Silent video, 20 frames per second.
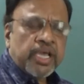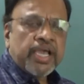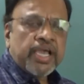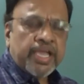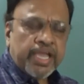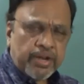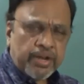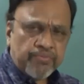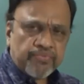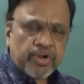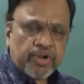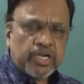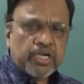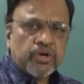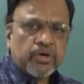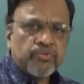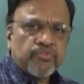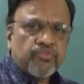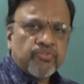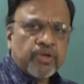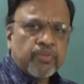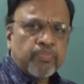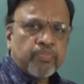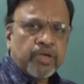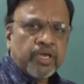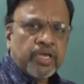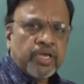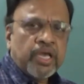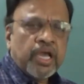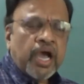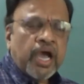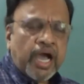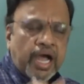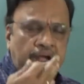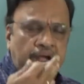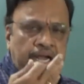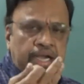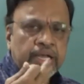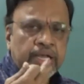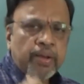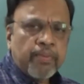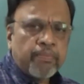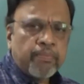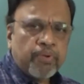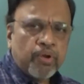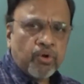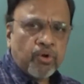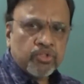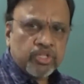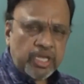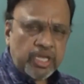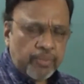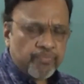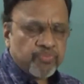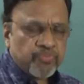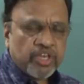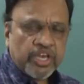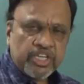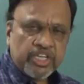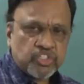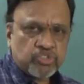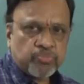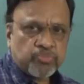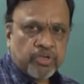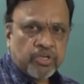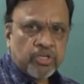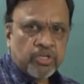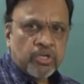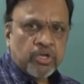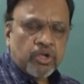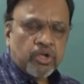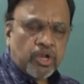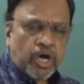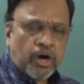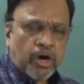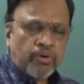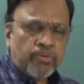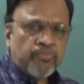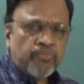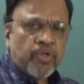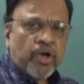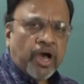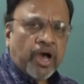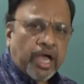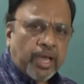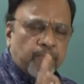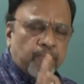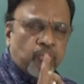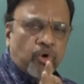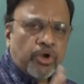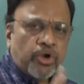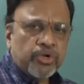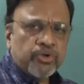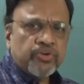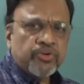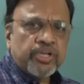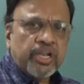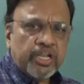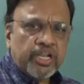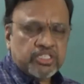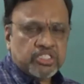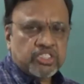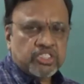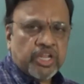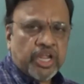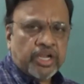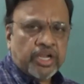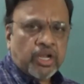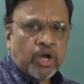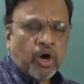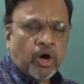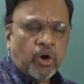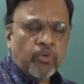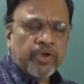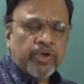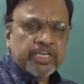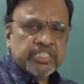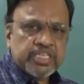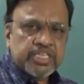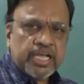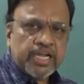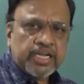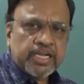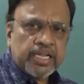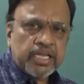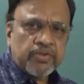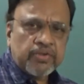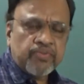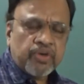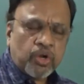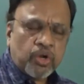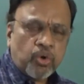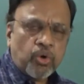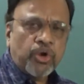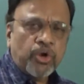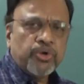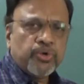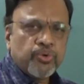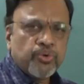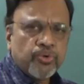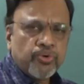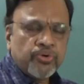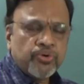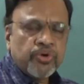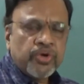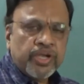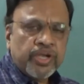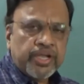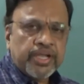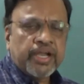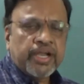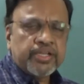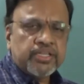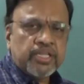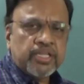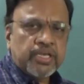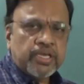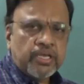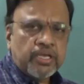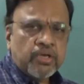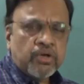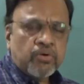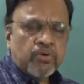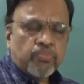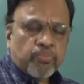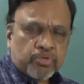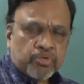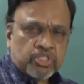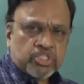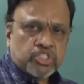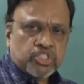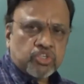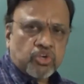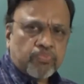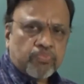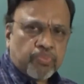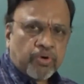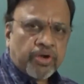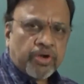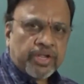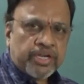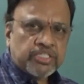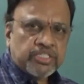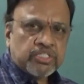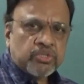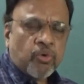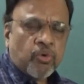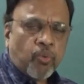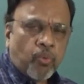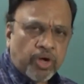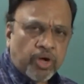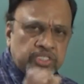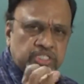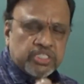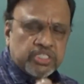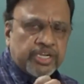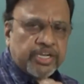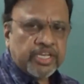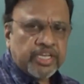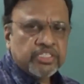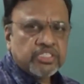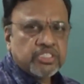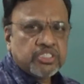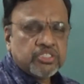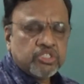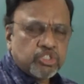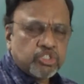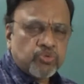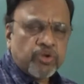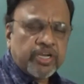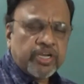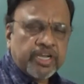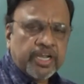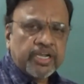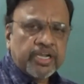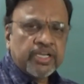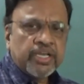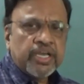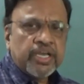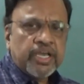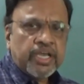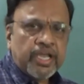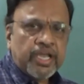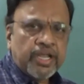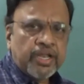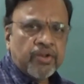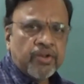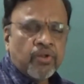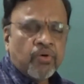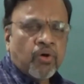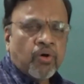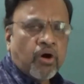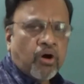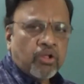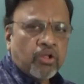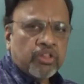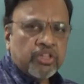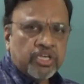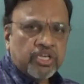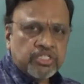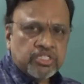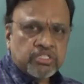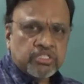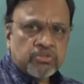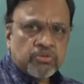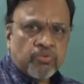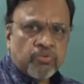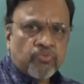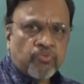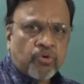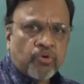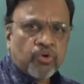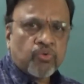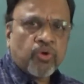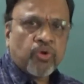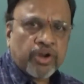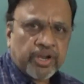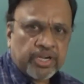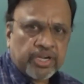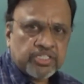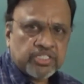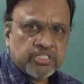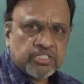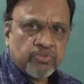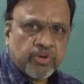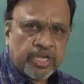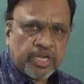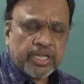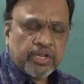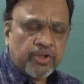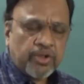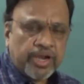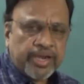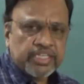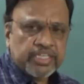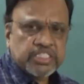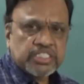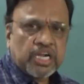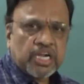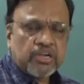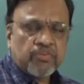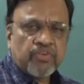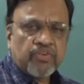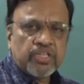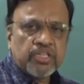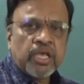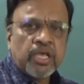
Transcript: in front of VP and below the HP. Now, I am going to illustrate how exactly we are going to get the projection of points once it is situated in all these four quadrants. Okay, now let us start with